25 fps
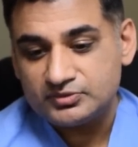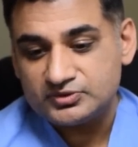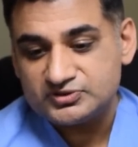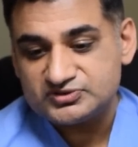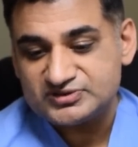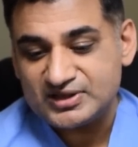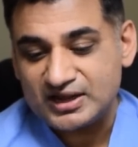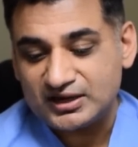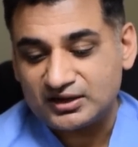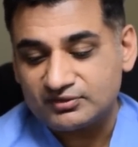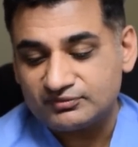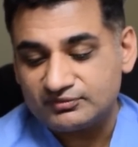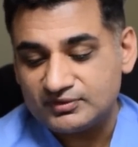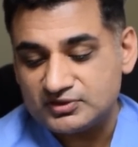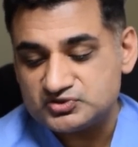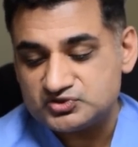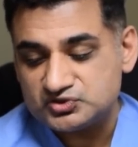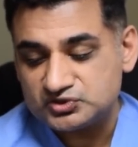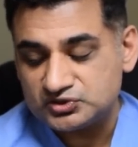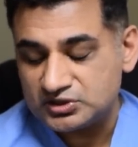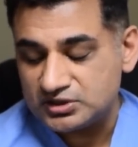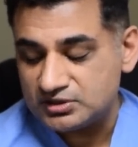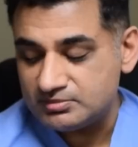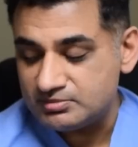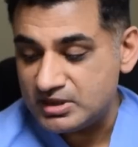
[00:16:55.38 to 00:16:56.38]
sacrifice
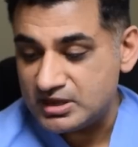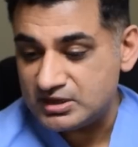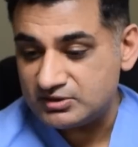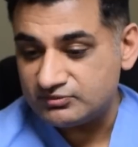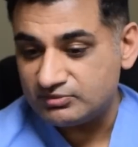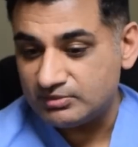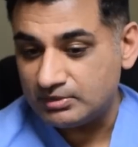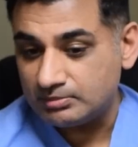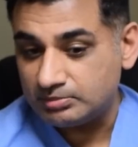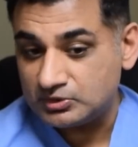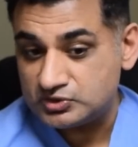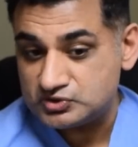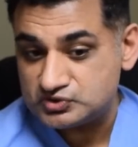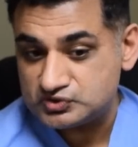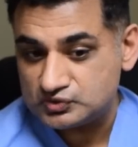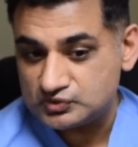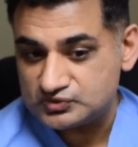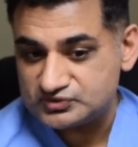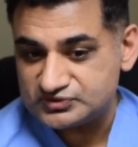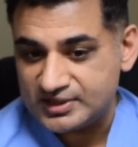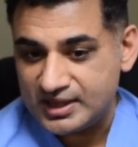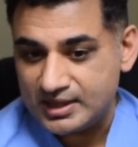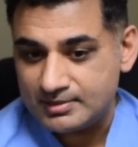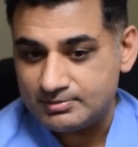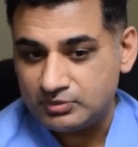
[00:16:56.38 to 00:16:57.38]
you're going to make from a
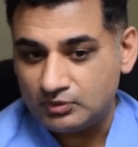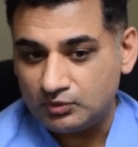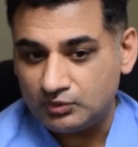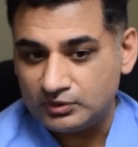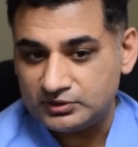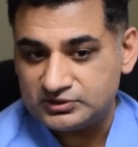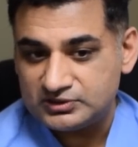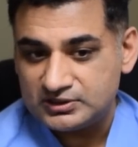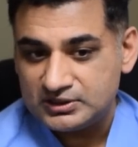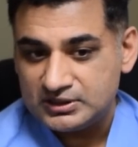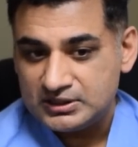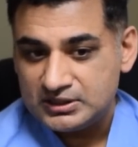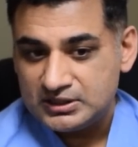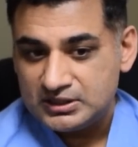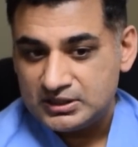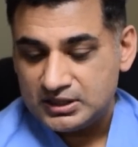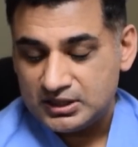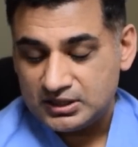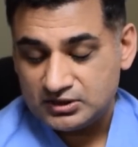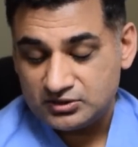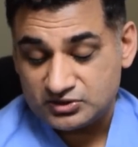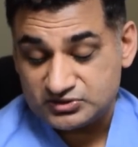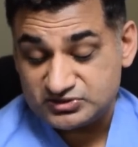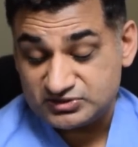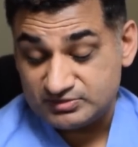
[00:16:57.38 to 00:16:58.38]
personal standpoint.
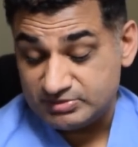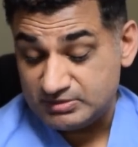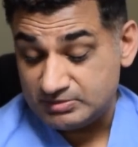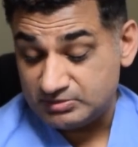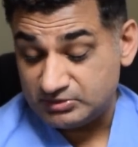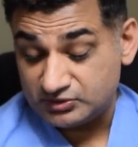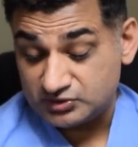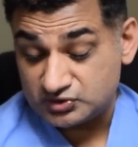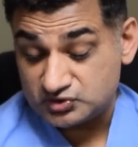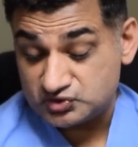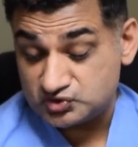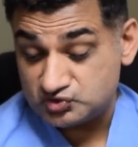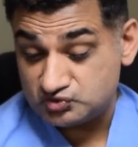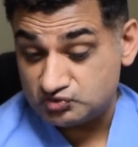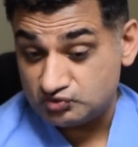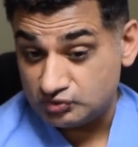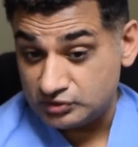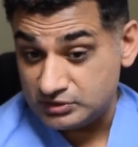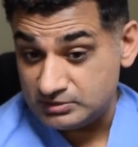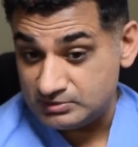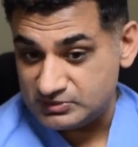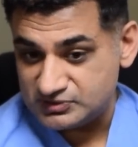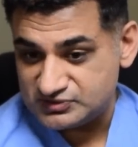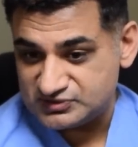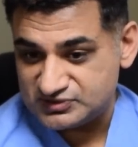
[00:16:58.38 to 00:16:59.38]
And there are some people that are
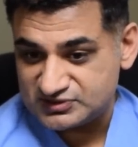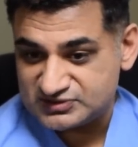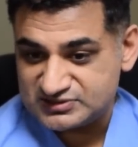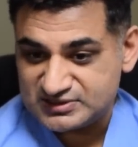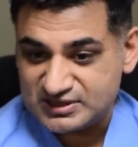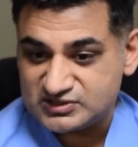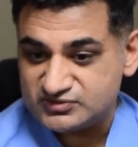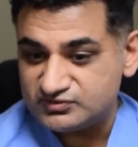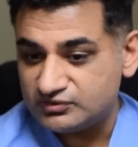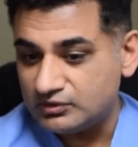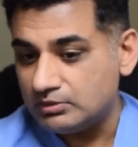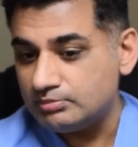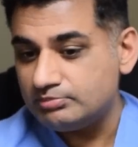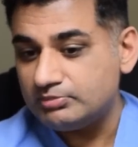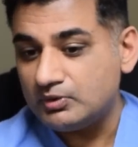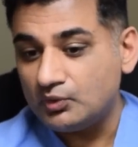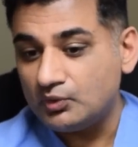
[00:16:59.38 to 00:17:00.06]
extremely successful on